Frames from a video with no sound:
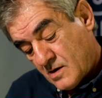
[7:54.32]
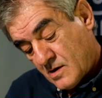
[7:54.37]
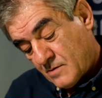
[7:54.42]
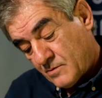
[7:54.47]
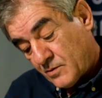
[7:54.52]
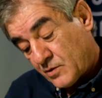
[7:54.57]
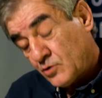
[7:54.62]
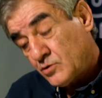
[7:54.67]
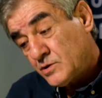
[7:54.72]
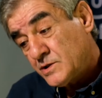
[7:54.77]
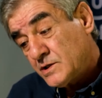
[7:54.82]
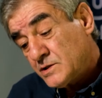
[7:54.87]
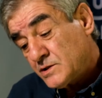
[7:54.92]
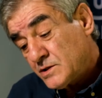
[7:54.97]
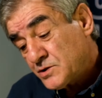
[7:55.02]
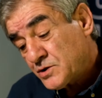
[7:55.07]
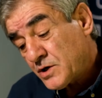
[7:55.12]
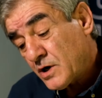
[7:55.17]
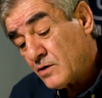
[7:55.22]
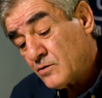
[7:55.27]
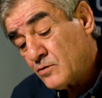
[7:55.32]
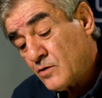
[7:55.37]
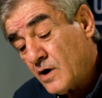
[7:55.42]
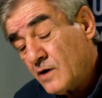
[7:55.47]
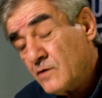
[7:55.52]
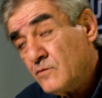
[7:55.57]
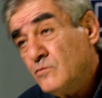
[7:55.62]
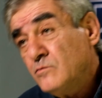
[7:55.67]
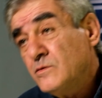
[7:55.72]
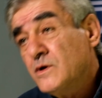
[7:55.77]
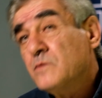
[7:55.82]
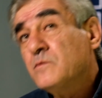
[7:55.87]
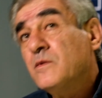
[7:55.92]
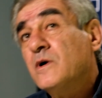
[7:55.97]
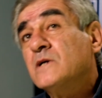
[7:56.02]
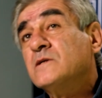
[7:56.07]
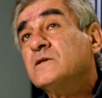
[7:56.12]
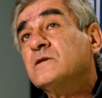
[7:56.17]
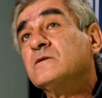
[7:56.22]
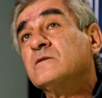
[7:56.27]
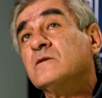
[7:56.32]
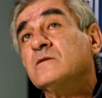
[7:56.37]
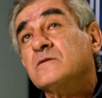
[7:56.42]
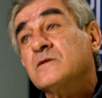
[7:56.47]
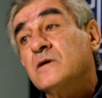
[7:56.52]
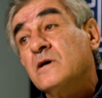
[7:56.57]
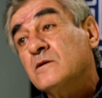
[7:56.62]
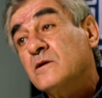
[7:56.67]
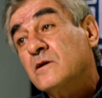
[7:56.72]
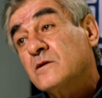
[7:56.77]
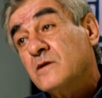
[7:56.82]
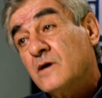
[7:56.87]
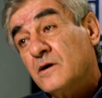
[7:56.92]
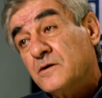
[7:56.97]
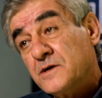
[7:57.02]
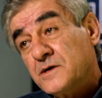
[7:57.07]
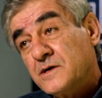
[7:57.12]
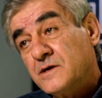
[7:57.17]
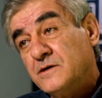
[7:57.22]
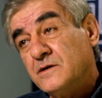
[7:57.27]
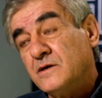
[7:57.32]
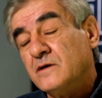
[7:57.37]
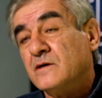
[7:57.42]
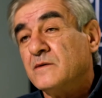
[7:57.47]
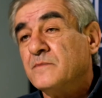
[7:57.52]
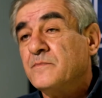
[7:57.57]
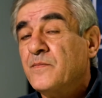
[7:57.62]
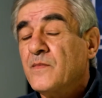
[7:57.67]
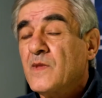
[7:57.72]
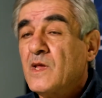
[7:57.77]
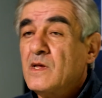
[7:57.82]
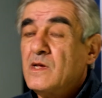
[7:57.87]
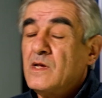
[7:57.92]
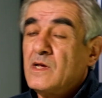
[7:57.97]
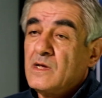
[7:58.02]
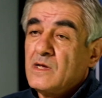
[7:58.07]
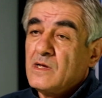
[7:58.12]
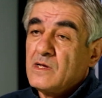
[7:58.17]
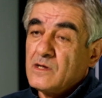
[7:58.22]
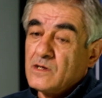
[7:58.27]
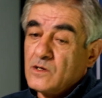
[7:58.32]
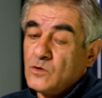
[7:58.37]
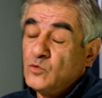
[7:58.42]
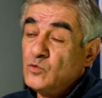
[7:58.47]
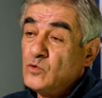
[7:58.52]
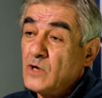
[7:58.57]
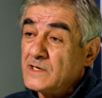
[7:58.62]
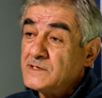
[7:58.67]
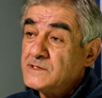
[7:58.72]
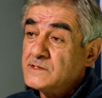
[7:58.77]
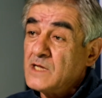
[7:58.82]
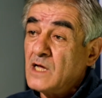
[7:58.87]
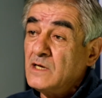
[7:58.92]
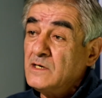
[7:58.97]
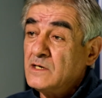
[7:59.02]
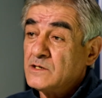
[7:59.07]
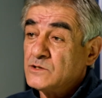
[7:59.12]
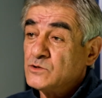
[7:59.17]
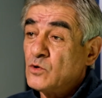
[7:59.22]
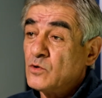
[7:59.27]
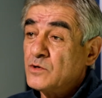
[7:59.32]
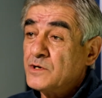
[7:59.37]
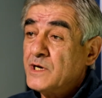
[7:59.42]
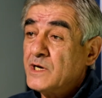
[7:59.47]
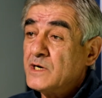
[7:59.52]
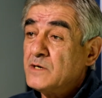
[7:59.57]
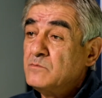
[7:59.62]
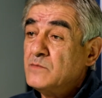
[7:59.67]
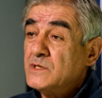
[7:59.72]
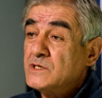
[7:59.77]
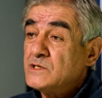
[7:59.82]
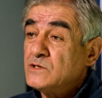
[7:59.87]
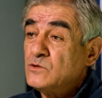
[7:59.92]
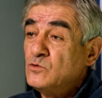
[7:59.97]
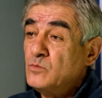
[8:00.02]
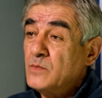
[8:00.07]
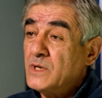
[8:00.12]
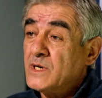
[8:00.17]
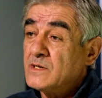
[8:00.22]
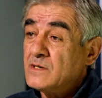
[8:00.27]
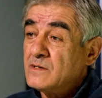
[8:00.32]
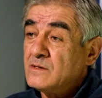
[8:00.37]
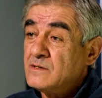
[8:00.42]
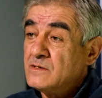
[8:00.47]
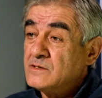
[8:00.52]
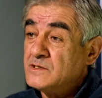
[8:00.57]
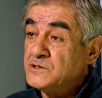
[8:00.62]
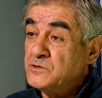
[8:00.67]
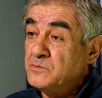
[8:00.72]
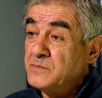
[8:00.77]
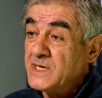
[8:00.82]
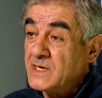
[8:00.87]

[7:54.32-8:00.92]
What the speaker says: The process continues, but what is very interesting is Greece invades Smyrna.